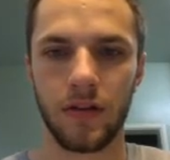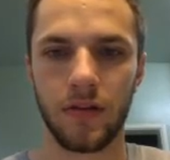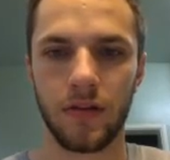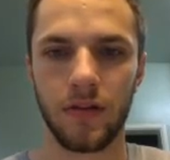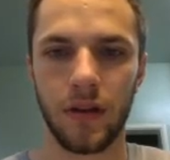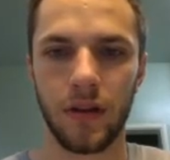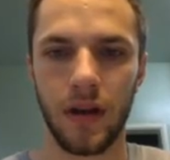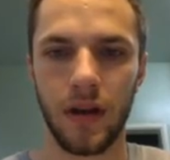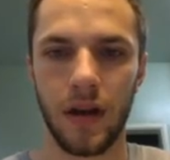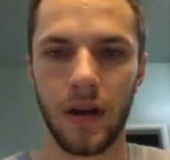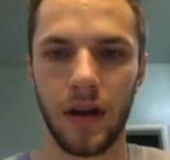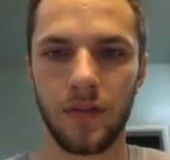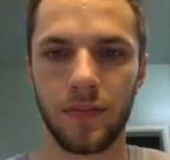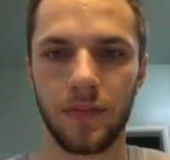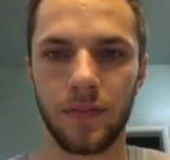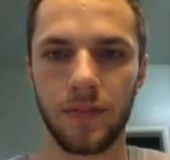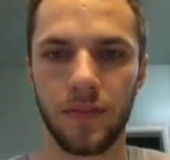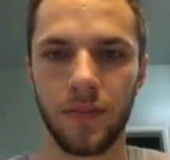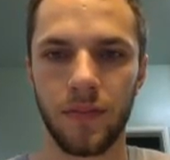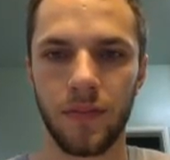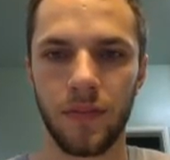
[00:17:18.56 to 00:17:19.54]
okay,
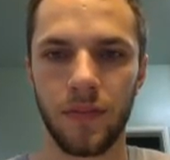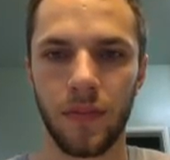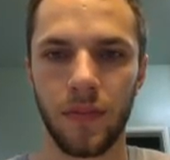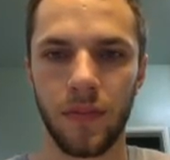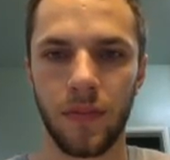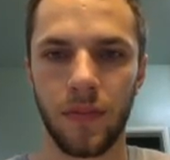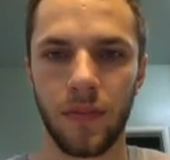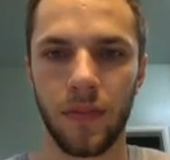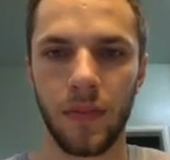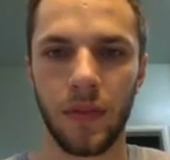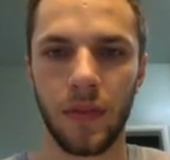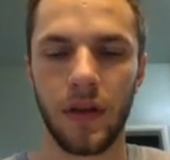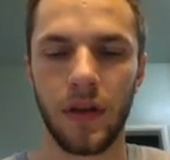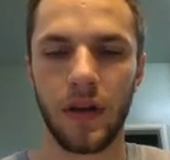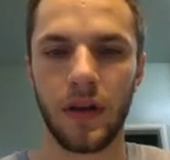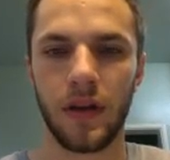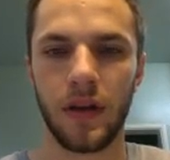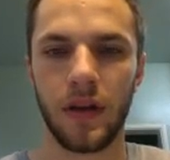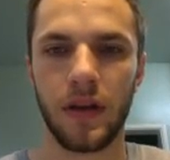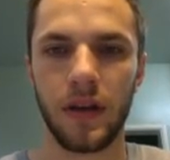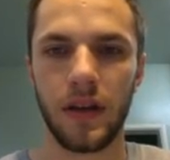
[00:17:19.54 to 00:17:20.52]

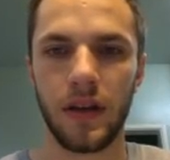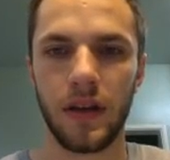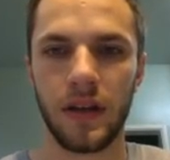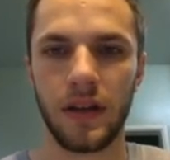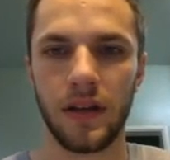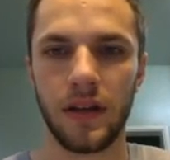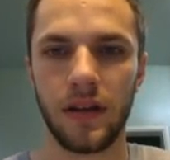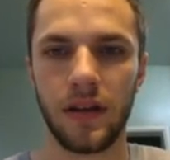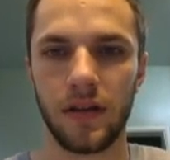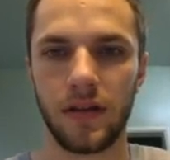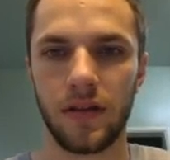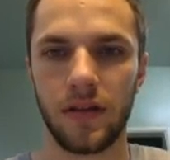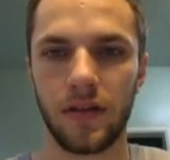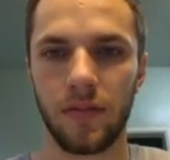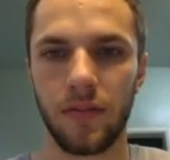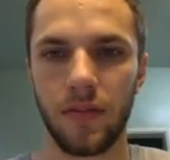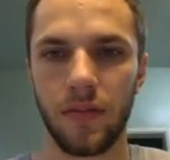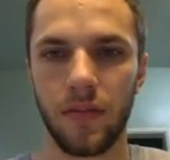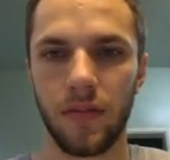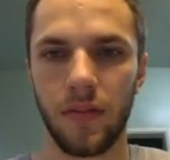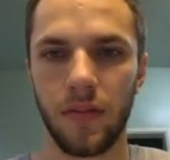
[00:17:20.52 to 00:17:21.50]
is